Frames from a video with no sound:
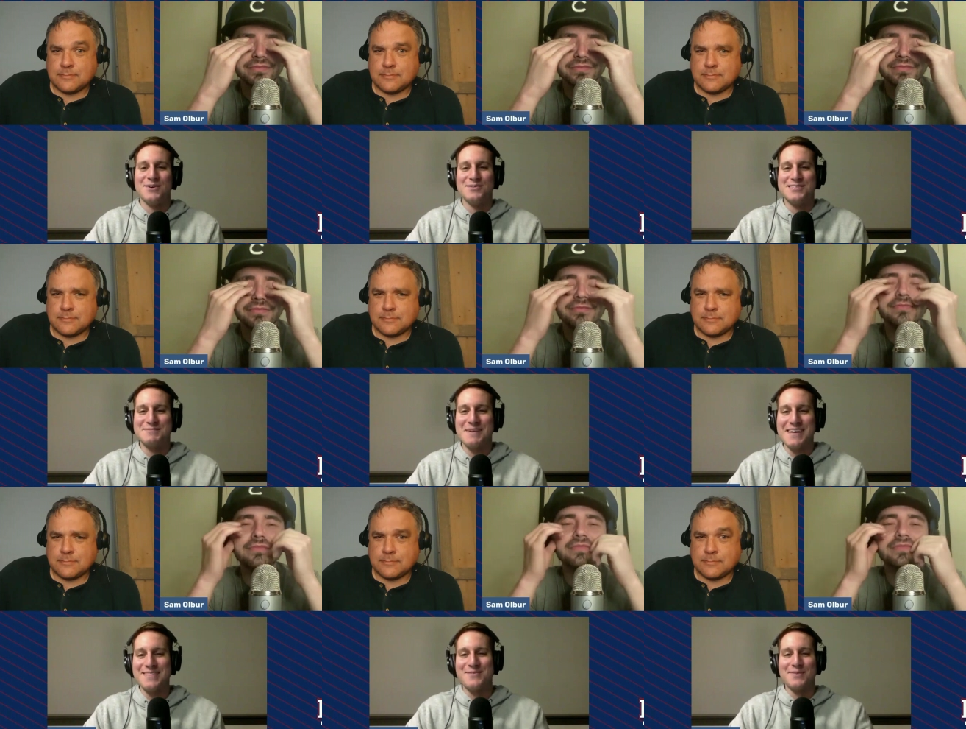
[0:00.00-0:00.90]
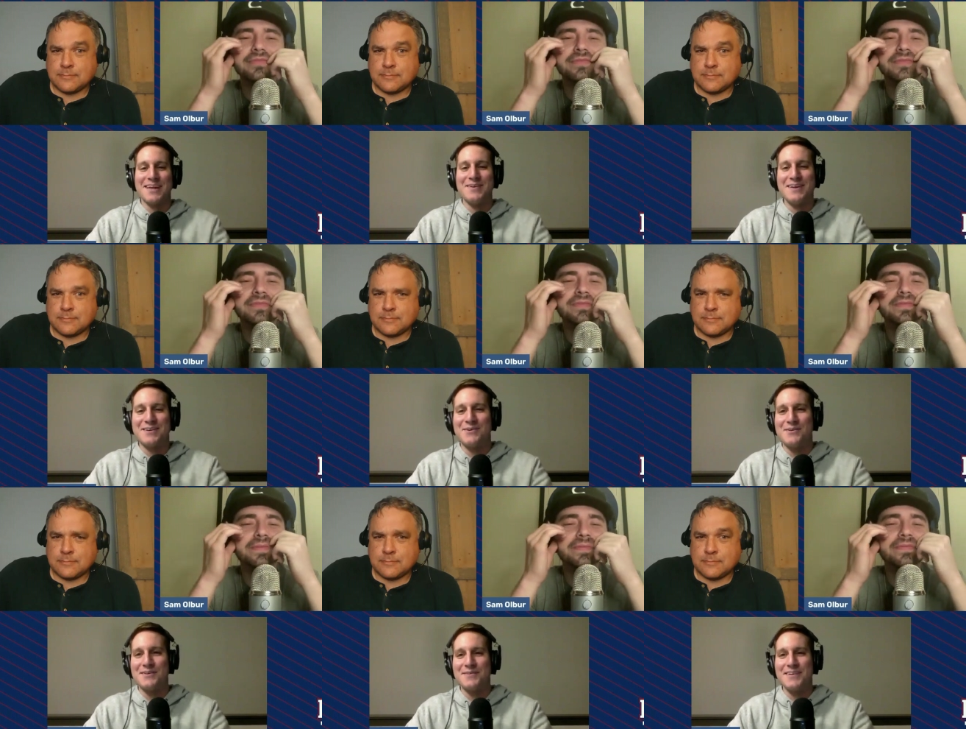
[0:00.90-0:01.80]
Speaker 1: Goldsmith, or Larry
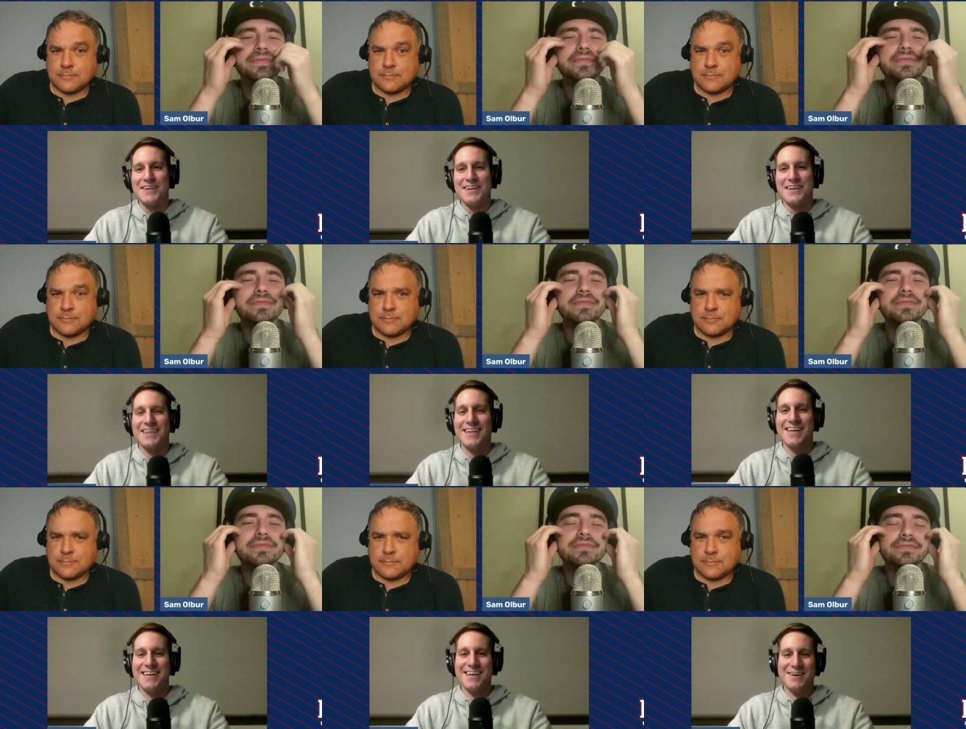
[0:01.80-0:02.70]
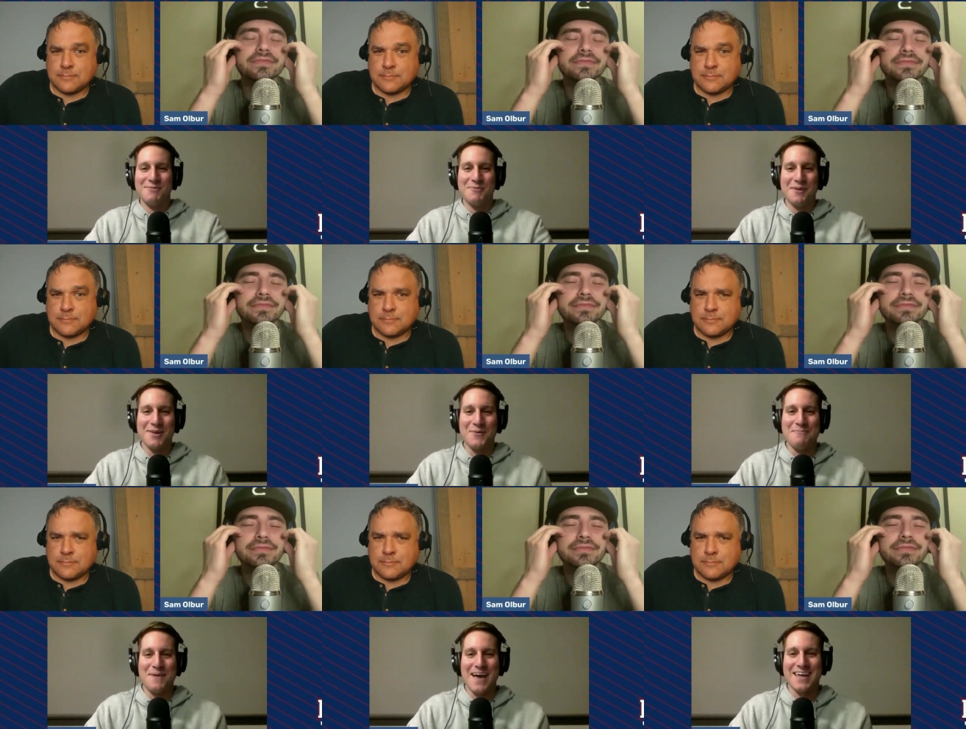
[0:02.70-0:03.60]
Corcoran? We really went
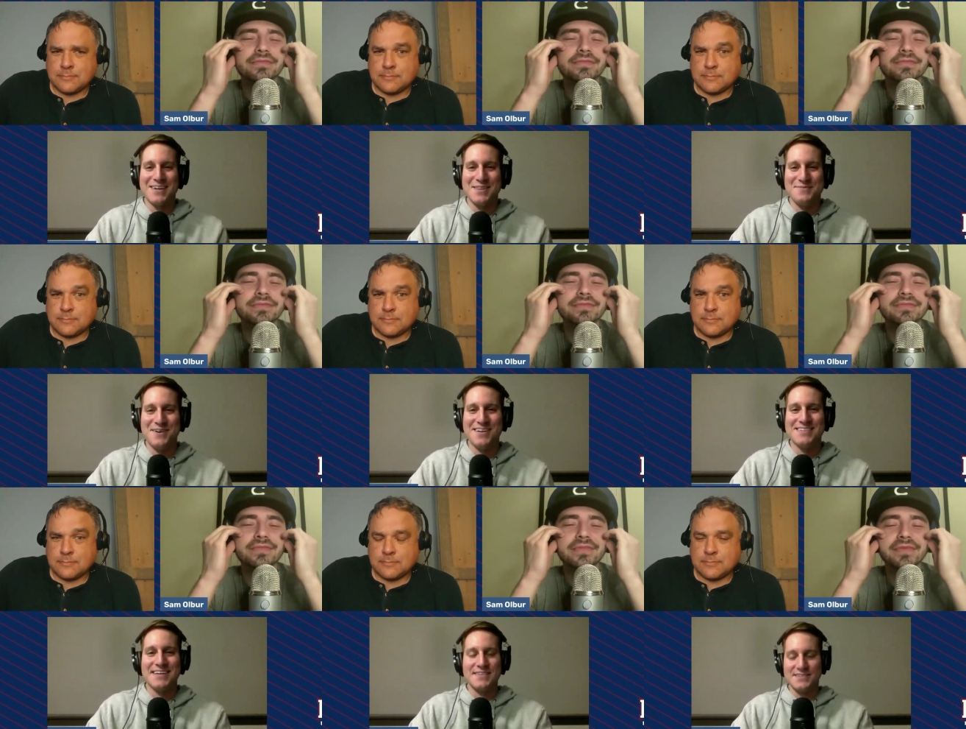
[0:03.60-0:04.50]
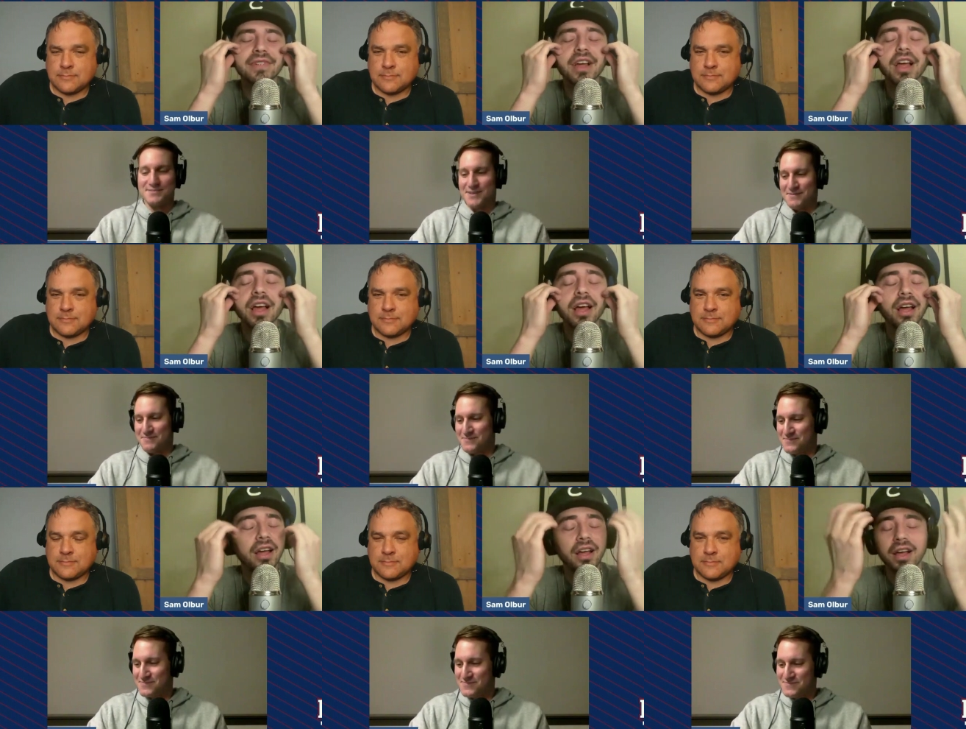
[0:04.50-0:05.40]
back into the vault on this one.
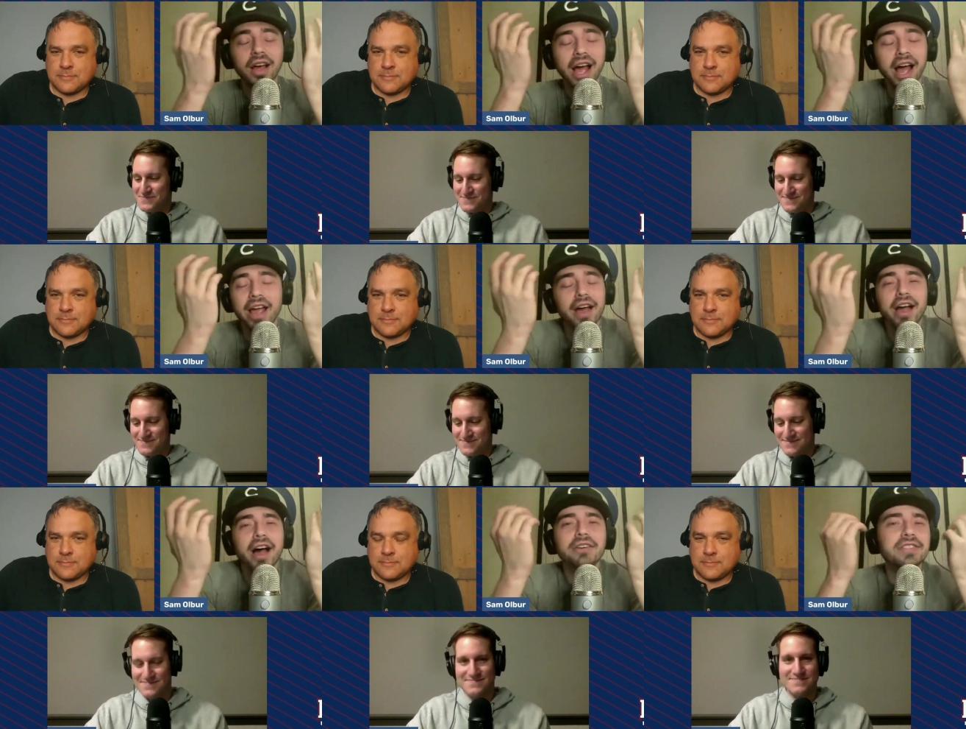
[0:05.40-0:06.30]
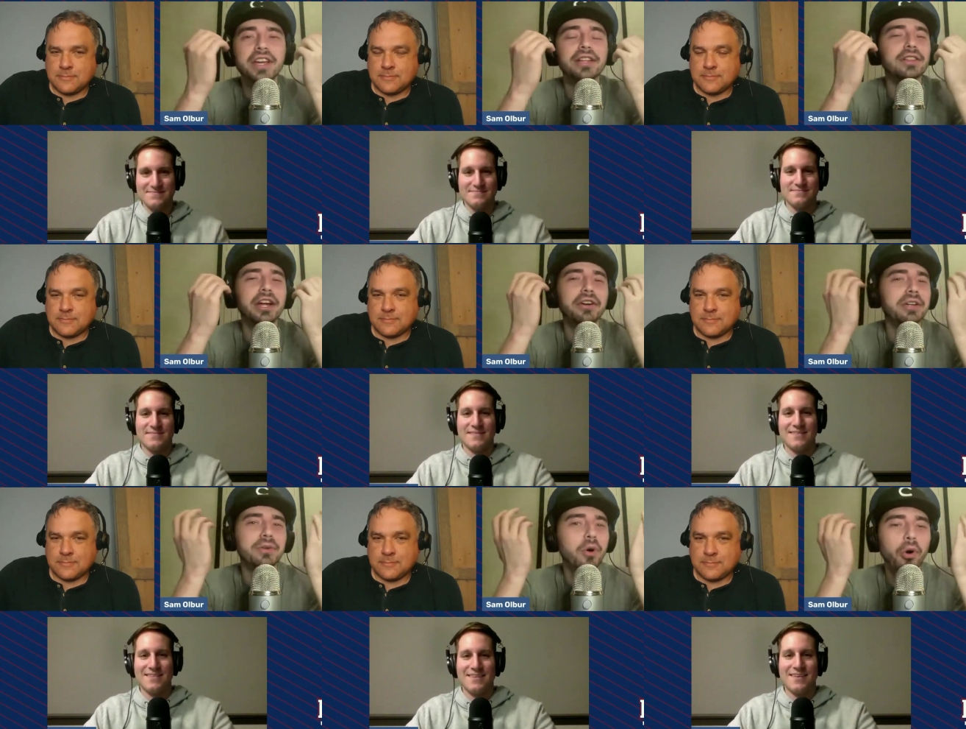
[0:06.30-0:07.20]
Speaker 2: I, I I'll say
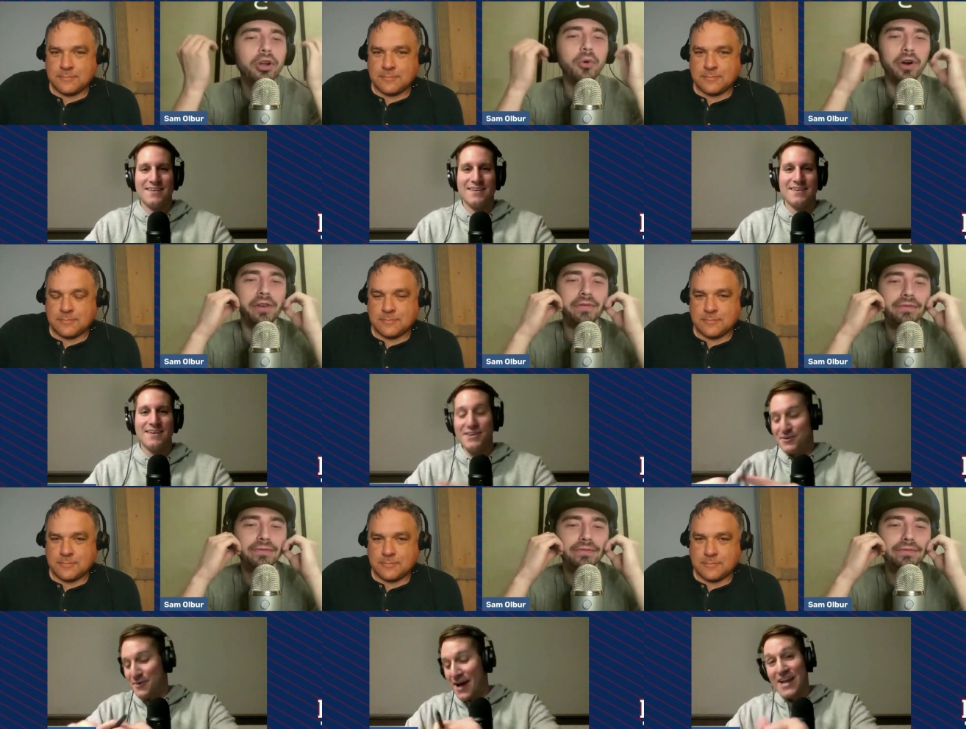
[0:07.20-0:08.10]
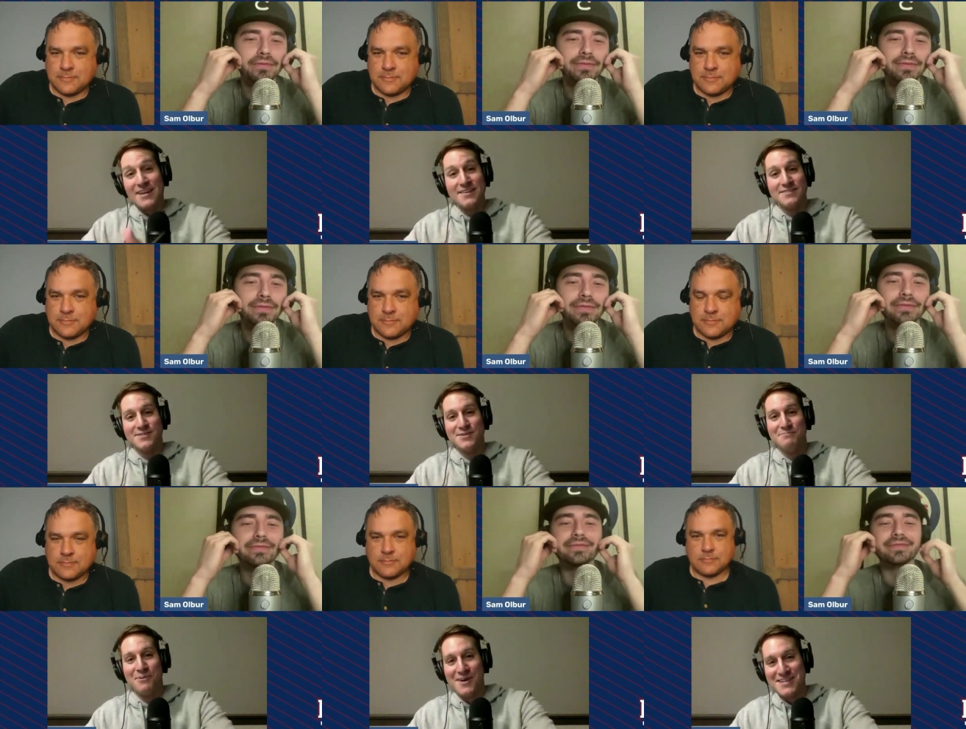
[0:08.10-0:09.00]
Larry Corcoran. You're
Speaker 1: right. Two
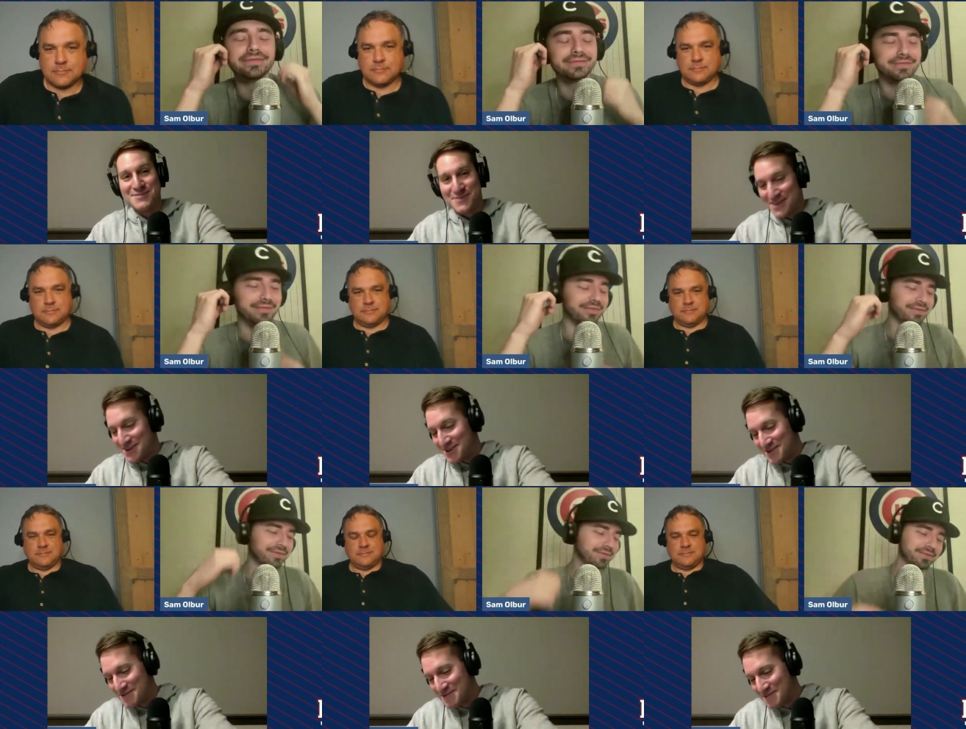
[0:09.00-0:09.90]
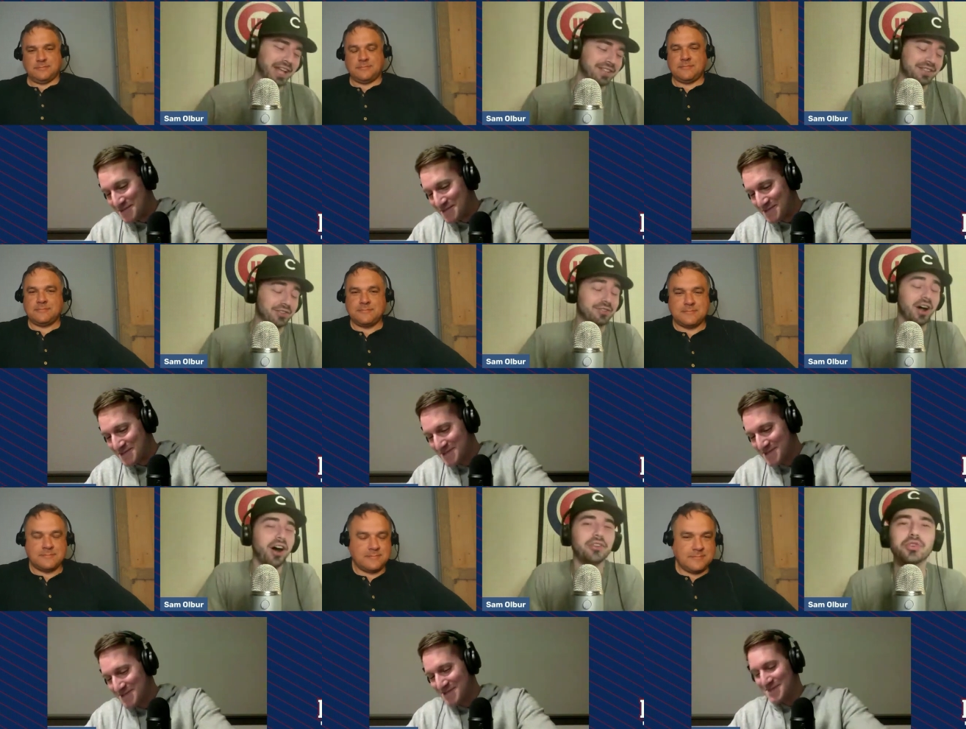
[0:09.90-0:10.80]
points for you.
Speaker 2: That's a
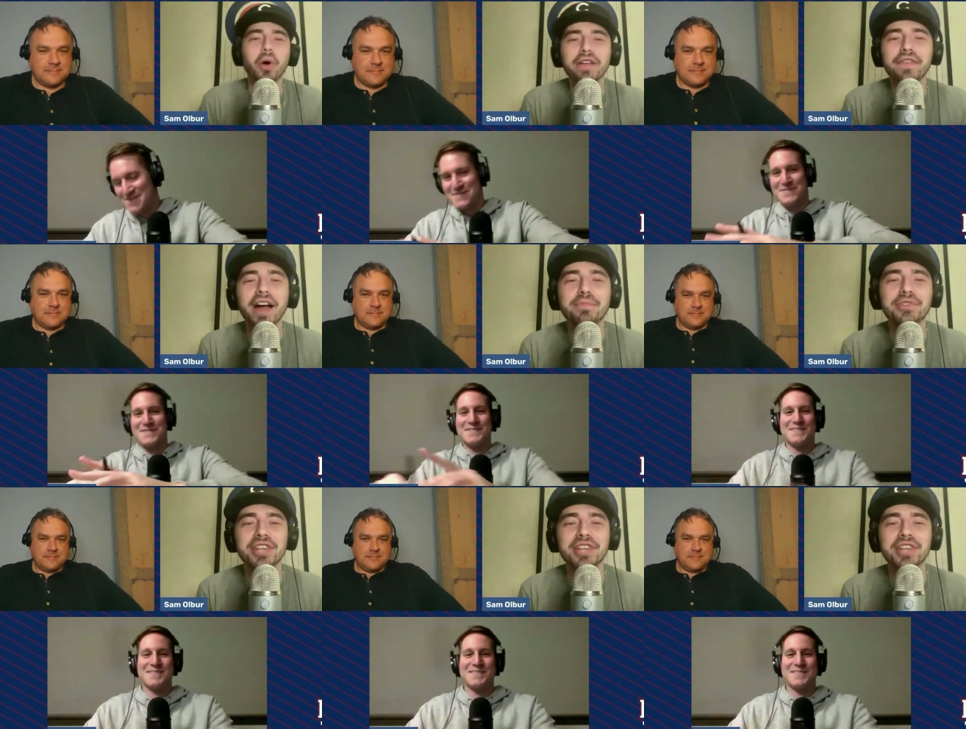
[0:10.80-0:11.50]
twenty-five